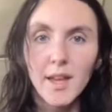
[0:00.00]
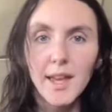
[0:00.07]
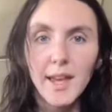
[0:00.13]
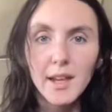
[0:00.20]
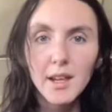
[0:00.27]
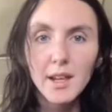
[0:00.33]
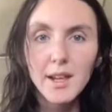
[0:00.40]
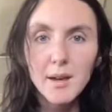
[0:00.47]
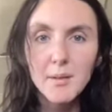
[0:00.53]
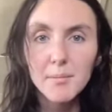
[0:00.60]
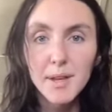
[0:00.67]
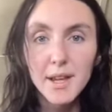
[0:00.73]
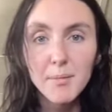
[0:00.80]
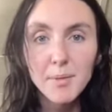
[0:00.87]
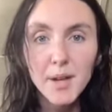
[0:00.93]
It can
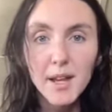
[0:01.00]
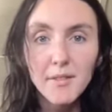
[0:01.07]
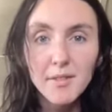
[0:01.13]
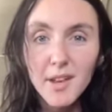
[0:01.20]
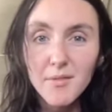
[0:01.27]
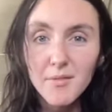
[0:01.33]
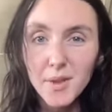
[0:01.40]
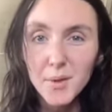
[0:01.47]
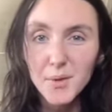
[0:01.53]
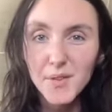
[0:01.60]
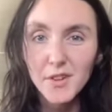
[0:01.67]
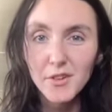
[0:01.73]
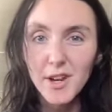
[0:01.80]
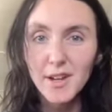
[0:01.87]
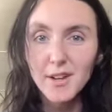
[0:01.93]
become kind of
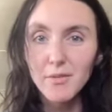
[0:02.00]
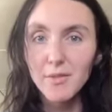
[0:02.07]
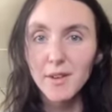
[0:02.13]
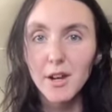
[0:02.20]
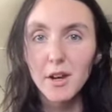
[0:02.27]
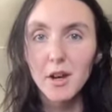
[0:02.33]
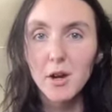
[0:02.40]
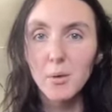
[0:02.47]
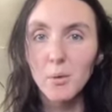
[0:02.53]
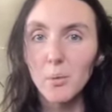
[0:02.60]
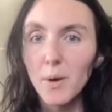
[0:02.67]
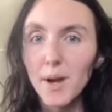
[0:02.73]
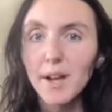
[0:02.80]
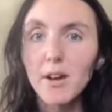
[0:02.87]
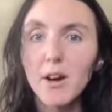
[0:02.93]
confusing trying to figure out
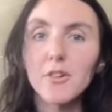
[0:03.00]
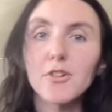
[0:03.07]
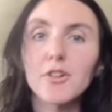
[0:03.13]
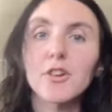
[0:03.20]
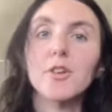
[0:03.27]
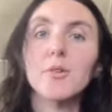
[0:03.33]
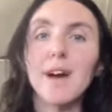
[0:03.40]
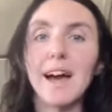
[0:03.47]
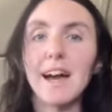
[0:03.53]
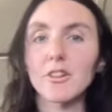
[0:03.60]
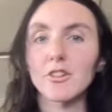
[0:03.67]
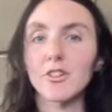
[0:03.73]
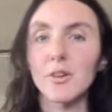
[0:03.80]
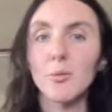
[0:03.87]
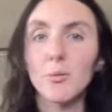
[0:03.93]
what culture you
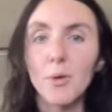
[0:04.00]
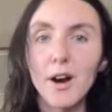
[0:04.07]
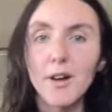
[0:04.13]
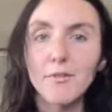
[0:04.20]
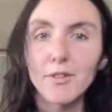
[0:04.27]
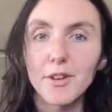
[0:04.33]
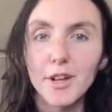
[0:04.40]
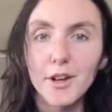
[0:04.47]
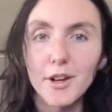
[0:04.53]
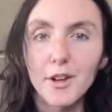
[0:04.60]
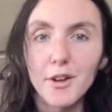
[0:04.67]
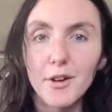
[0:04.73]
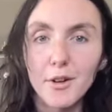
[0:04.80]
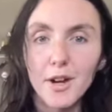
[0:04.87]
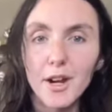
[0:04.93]
actually want for your
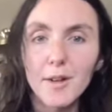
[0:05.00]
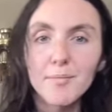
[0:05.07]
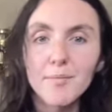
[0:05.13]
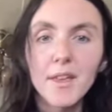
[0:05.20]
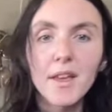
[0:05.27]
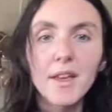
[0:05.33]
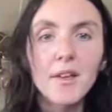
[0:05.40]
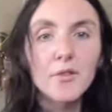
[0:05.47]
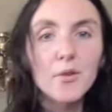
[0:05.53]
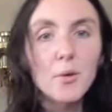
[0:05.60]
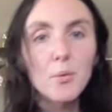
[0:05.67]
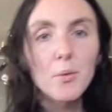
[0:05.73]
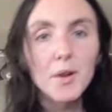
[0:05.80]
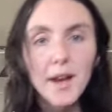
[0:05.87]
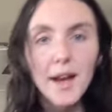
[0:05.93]
yogurt. So
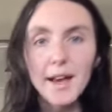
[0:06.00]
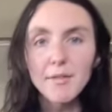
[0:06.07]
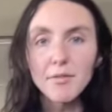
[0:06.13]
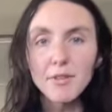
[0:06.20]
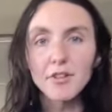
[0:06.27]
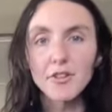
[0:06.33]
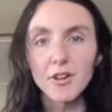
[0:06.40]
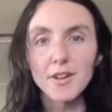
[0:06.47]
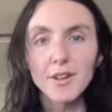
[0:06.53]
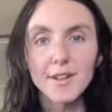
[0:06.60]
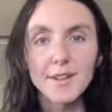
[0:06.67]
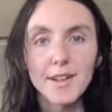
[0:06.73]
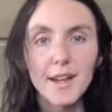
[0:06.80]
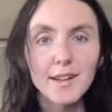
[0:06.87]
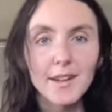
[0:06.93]
when I first started
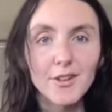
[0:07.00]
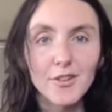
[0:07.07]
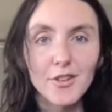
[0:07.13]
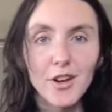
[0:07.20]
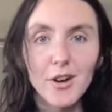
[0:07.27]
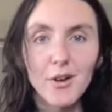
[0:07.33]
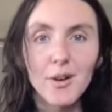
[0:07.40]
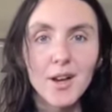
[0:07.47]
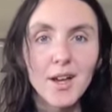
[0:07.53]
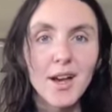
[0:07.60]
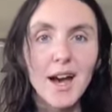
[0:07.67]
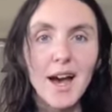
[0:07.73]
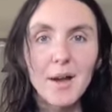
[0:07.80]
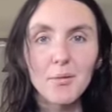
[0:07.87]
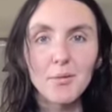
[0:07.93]
10 years ago,
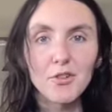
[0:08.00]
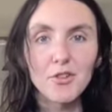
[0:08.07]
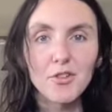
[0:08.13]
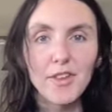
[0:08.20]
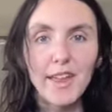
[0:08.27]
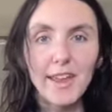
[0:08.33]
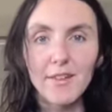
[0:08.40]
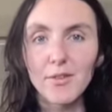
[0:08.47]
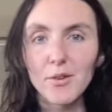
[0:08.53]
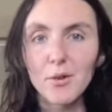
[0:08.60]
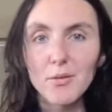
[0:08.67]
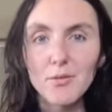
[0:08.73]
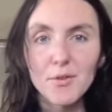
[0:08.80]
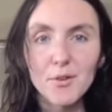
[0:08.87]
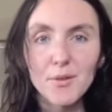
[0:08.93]
I was just like so
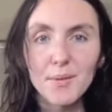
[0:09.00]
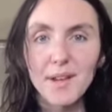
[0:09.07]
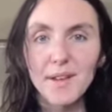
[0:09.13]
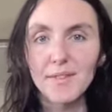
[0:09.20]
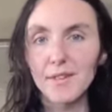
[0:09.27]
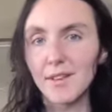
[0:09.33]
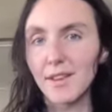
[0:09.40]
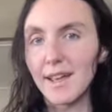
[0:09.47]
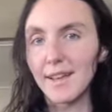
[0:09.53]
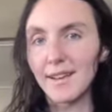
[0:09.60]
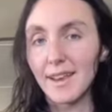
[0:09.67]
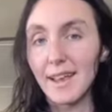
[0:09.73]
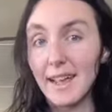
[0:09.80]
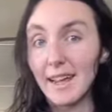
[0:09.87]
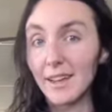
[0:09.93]
confused because they're
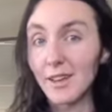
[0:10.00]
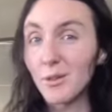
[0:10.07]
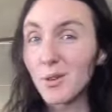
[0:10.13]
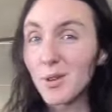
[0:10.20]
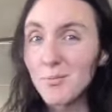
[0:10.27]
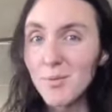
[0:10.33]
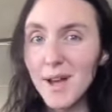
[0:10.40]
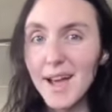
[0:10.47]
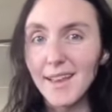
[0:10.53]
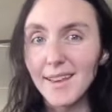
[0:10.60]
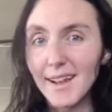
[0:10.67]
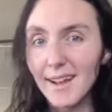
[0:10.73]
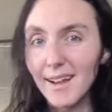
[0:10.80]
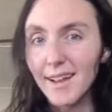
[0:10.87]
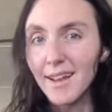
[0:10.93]
like you can buy
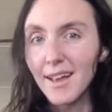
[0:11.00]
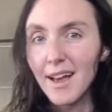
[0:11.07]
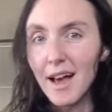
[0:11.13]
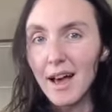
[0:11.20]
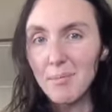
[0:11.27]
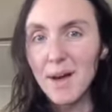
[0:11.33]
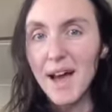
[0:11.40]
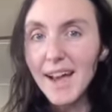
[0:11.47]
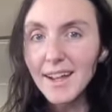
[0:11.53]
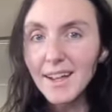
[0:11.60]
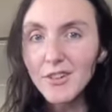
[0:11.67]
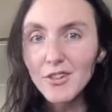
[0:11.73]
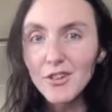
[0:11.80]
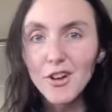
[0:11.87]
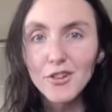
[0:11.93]
like a
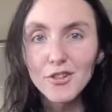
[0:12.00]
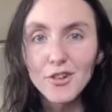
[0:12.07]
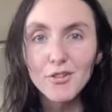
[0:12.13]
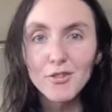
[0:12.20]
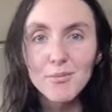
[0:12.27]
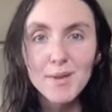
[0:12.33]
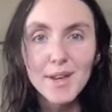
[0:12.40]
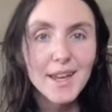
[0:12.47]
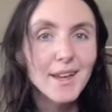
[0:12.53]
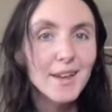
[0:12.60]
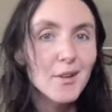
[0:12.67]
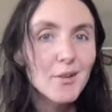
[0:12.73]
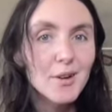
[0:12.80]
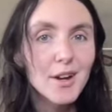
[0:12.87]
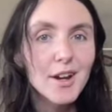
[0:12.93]
packaged culture for making
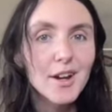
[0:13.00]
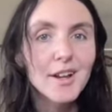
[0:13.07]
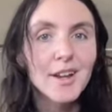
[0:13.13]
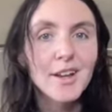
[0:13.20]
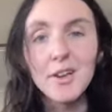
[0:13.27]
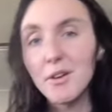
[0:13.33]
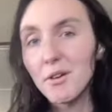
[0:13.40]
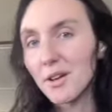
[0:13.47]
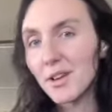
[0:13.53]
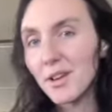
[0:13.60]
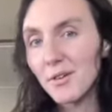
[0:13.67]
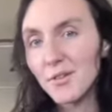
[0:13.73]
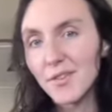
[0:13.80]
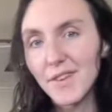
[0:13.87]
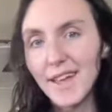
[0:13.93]
yogurt. You can
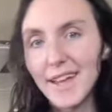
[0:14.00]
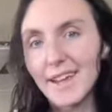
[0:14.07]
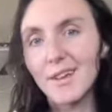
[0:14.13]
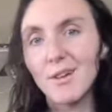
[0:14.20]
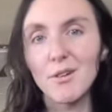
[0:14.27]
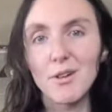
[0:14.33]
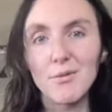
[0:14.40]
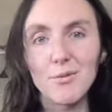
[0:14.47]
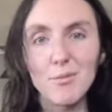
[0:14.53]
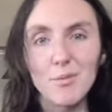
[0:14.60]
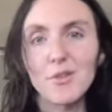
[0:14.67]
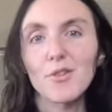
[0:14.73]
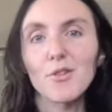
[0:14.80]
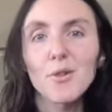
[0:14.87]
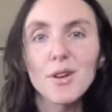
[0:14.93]
use like yogurt from the
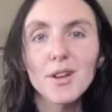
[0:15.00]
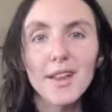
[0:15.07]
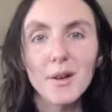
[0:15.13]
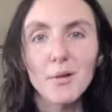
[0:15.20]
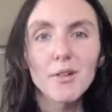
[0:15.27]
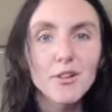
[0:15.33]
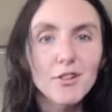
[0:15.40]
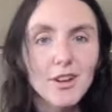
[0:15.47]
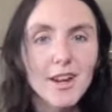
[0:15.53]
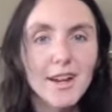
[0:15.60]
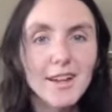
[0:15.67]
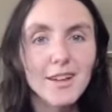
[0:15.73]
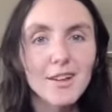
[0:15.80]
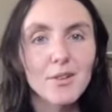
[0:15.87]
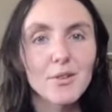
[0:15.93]
store. Like, what should I
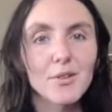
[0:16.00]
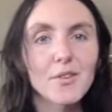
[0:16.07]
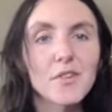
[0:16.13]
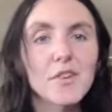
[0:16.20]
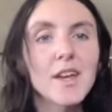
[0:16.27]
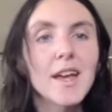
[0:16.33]
use?